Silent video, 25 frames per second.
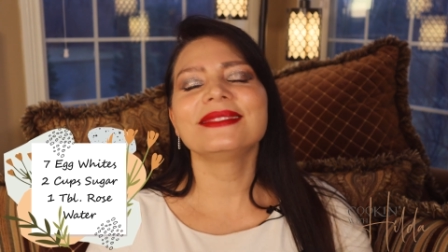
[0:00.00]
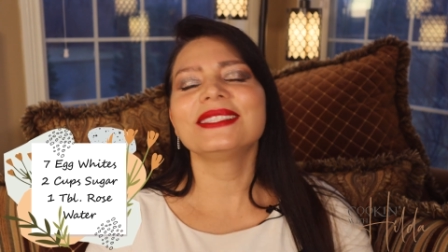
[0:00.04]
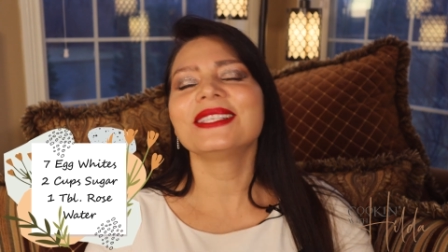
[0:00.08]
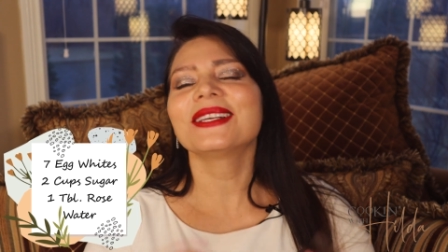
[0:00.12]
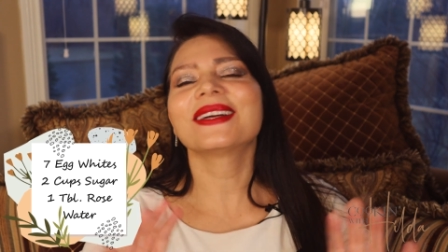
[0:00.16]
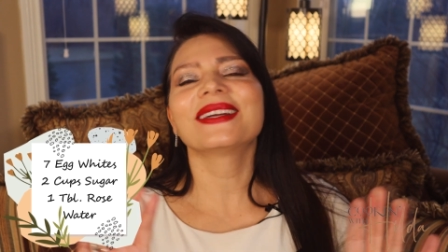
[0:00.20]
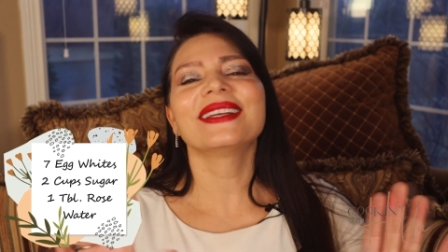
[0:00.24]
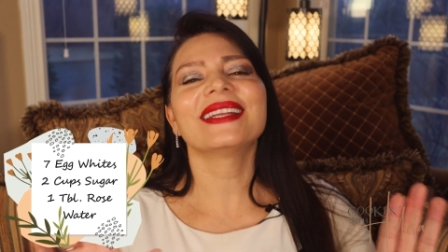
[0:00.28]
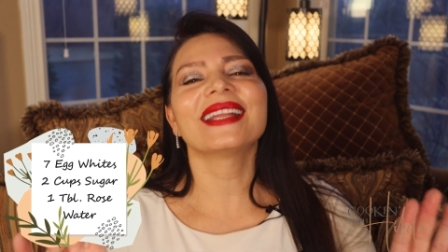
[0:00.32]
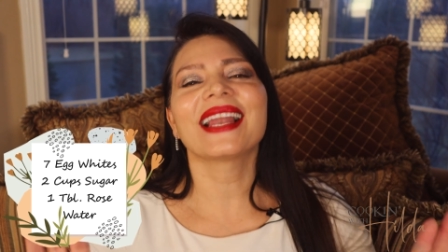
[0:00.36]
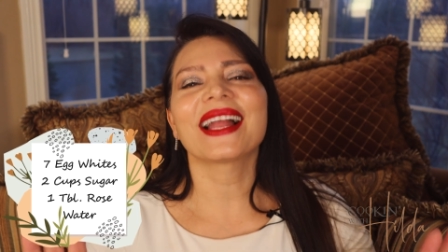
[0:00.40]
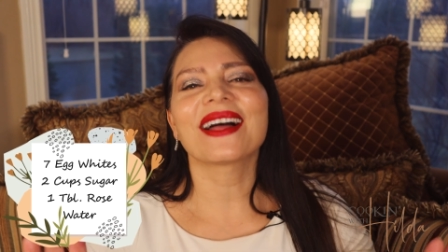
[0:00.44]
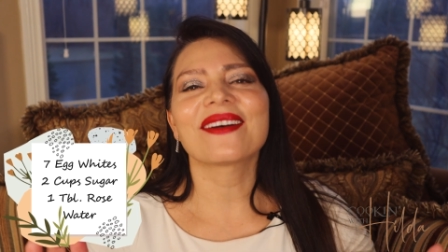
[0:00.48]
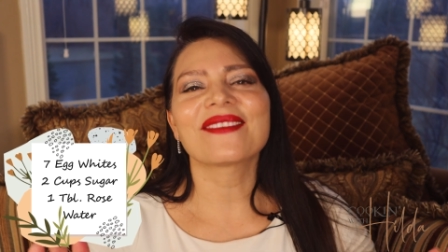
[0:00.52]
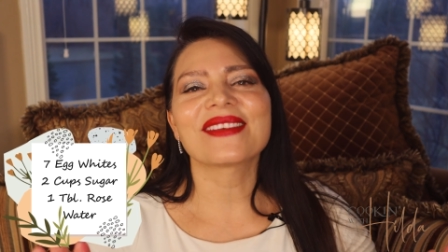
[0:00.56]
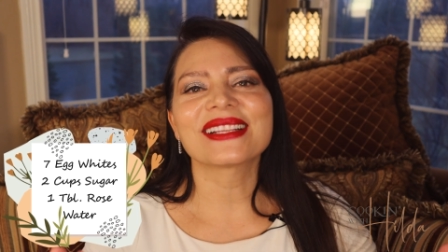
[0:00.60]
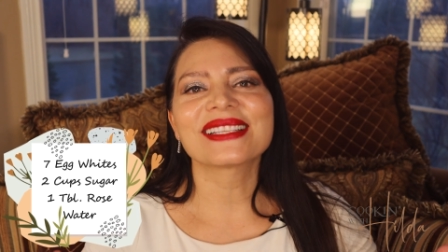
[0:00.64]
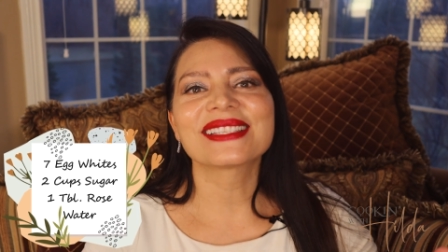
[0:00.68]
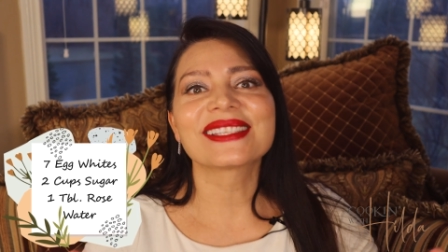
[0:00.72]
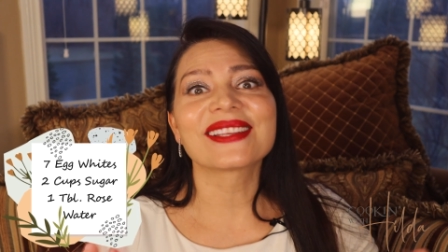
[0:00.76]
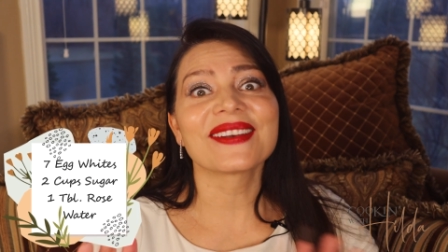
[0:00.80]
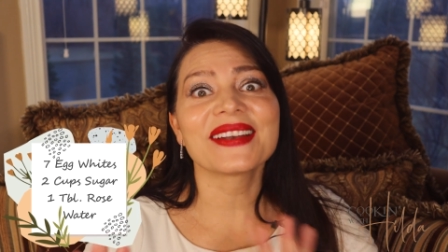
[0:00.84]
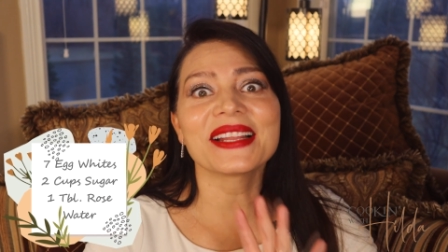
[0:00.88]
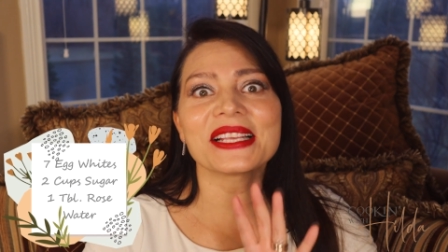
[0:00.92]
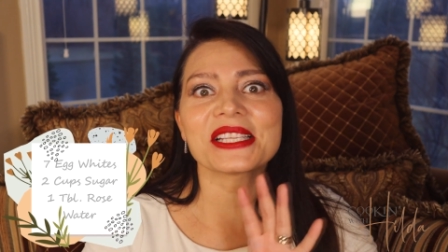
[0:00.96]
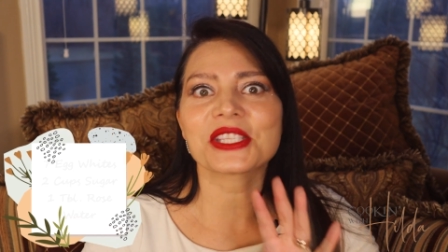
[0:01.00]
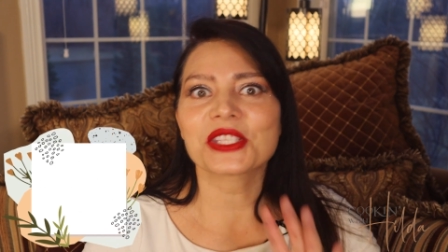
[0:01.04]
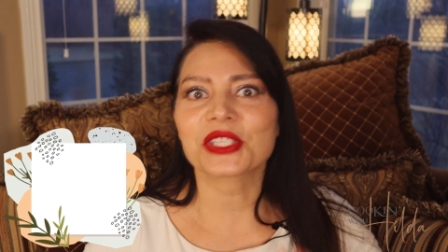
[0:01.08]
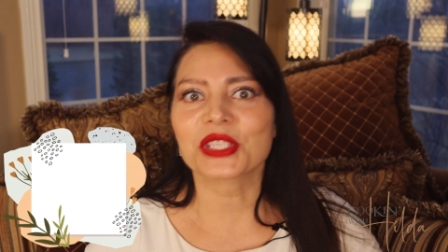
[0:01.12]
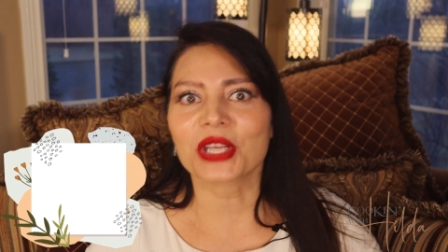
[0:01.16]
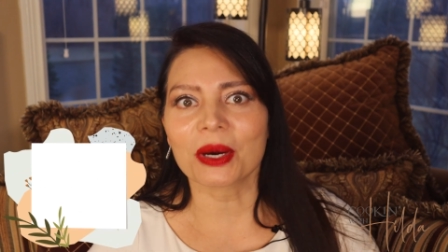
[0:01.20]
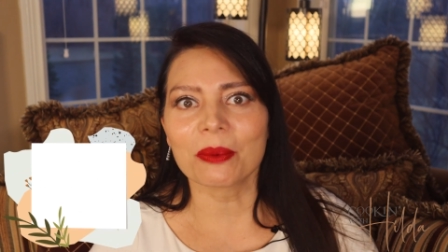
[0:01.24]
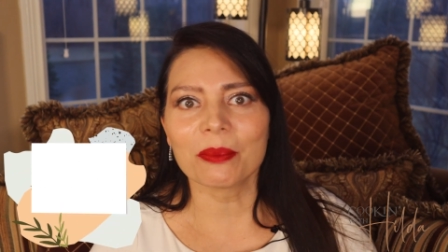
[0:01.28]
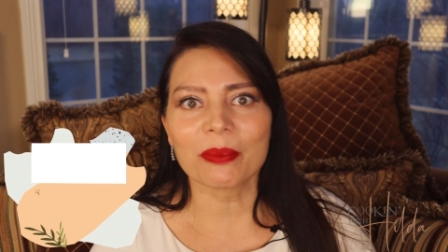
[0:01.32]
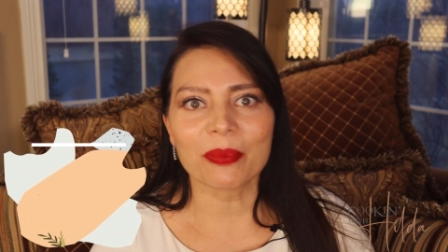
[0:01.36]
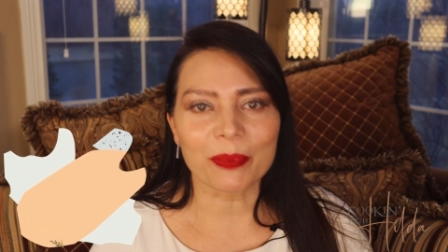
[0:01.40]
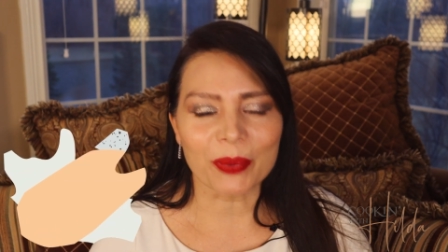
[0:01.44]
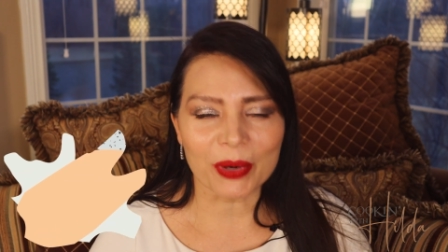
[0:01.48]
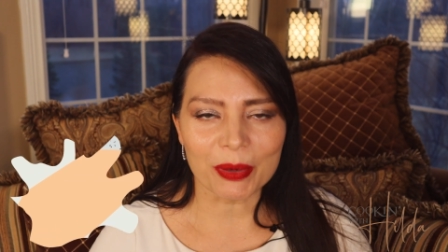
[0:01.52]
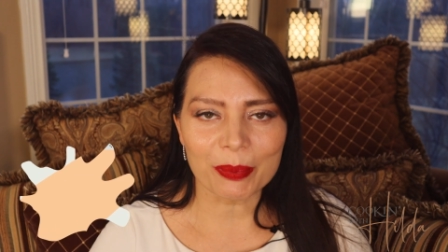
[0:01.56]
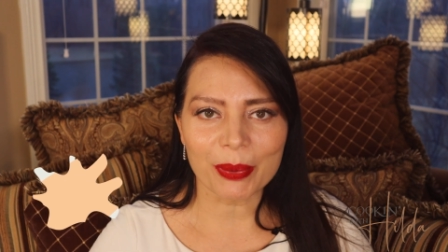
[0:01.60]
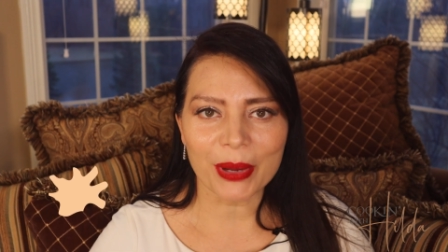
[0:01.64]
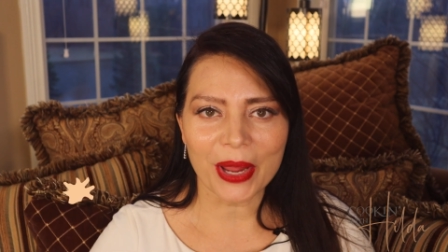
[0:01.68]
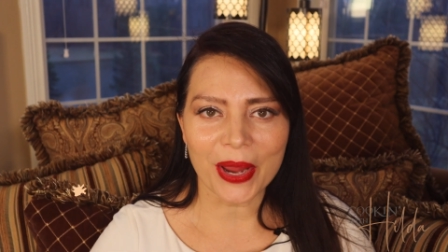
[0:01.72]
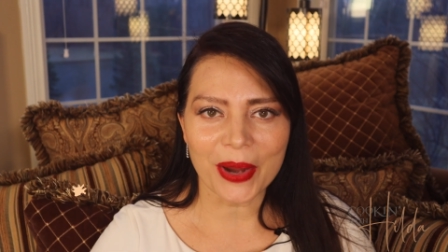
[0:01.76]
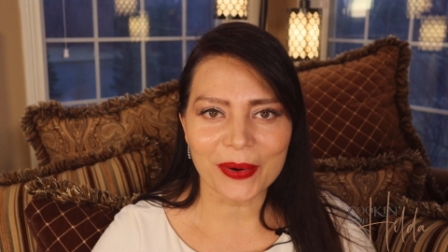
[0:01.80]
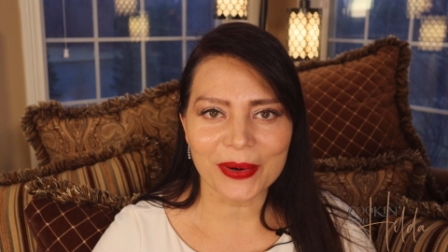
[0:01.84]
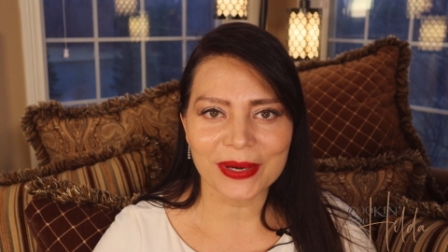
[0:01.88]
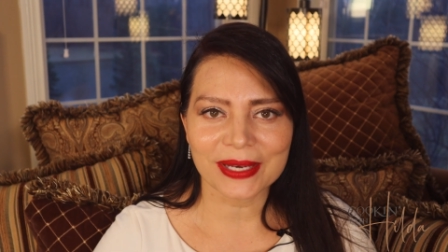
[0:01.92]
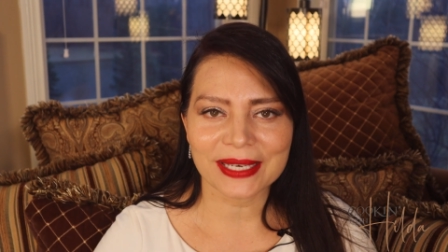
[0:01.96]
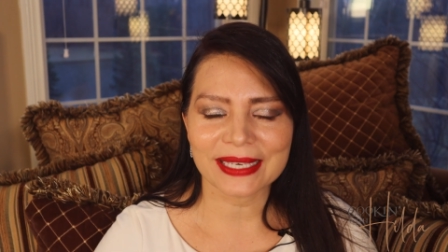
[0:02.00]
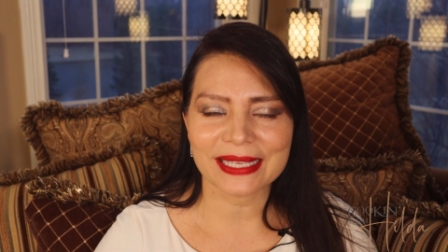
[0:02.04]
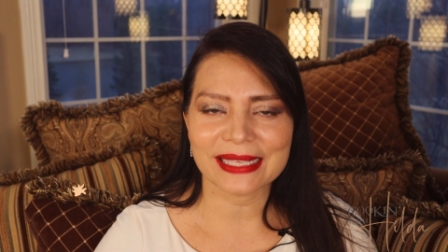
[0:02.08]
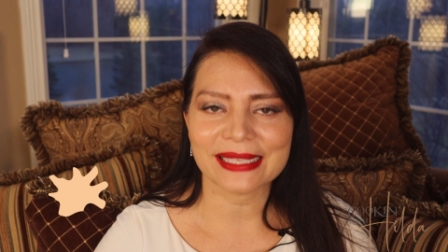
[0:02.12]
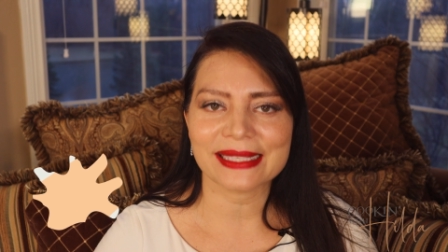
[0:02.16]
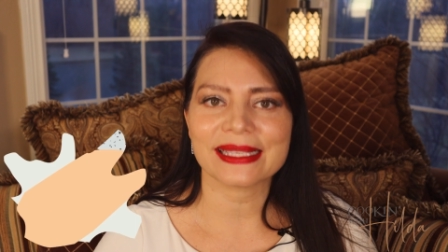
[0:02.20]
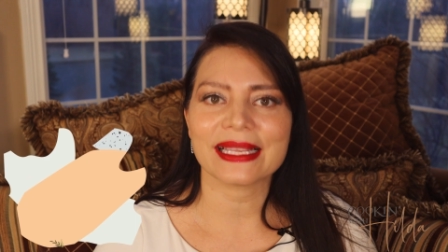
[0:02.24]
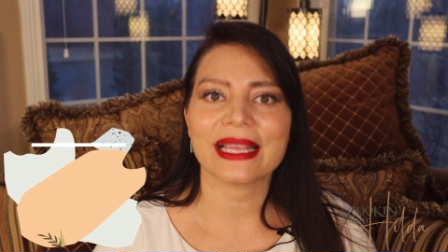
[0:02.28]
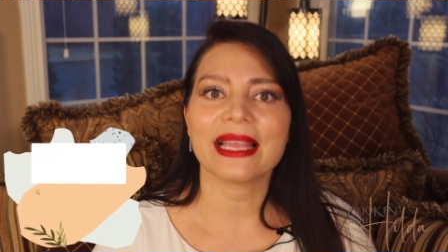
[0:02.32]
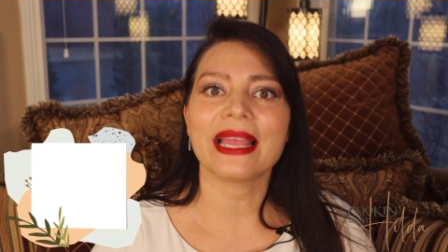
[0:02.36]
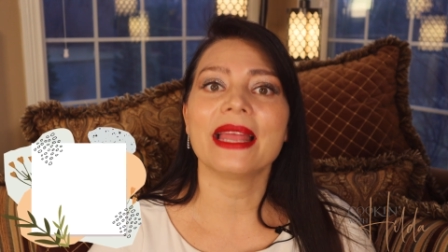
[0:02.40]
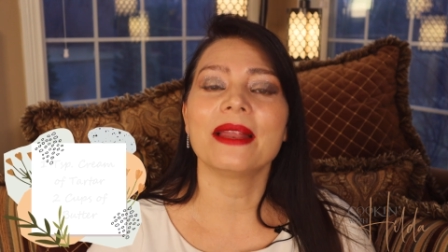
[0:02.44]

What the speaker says: You're gonna love it. So let's start preparing this.